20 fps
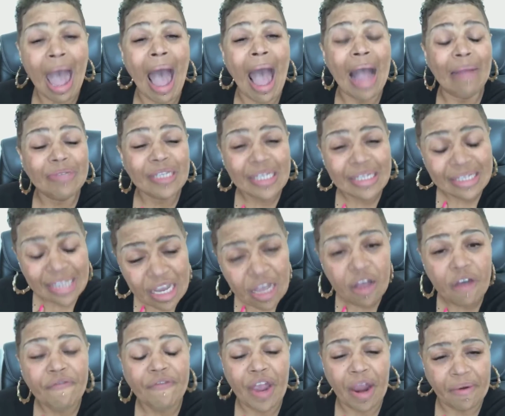I'm
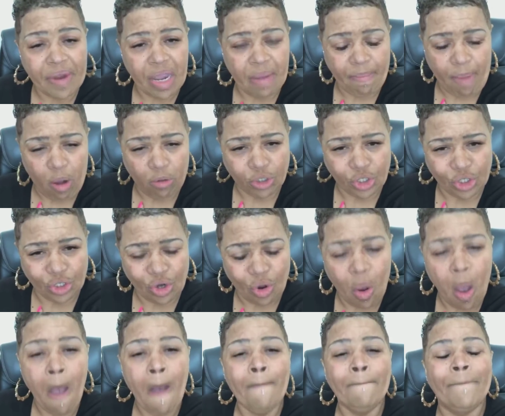still very
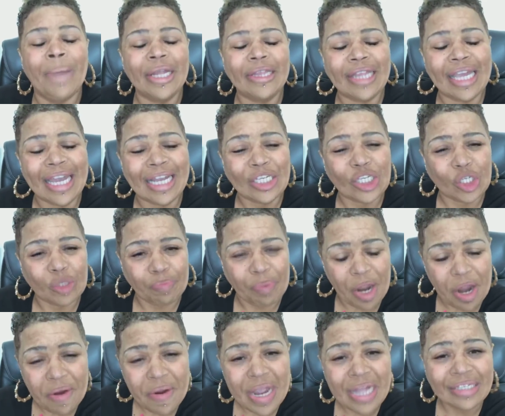emotional. But the
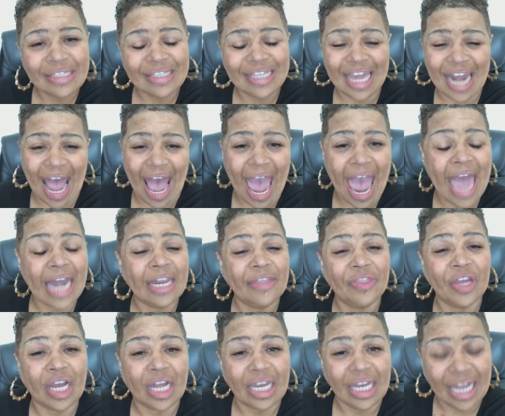experience that I had
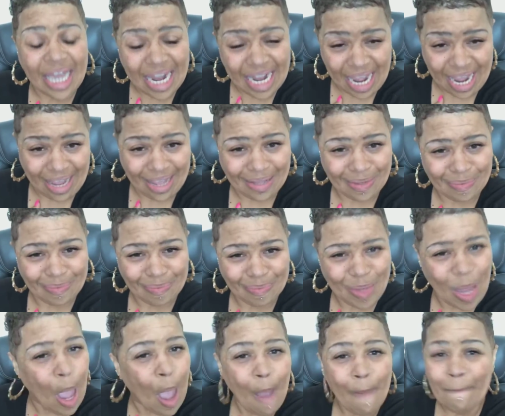in the clinic
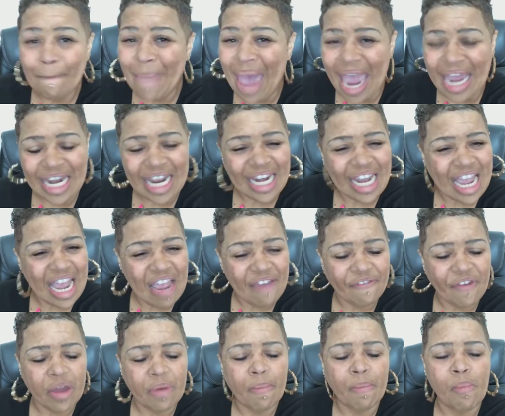made it
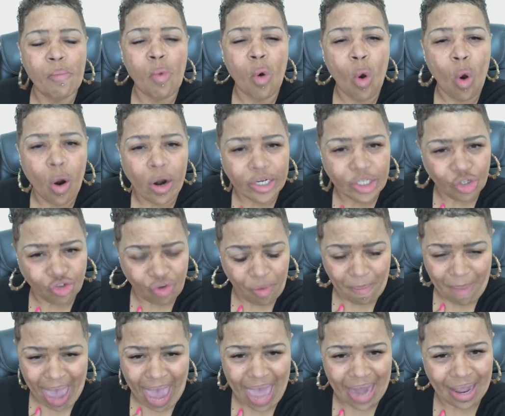even more
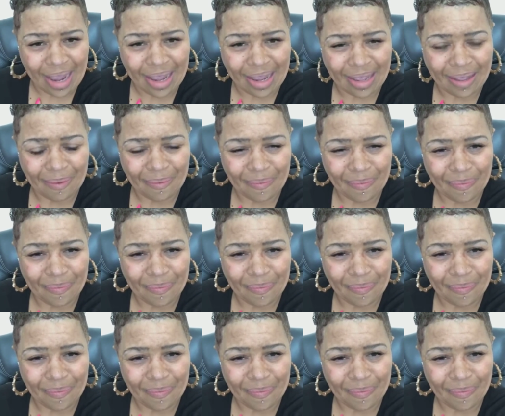traumatic.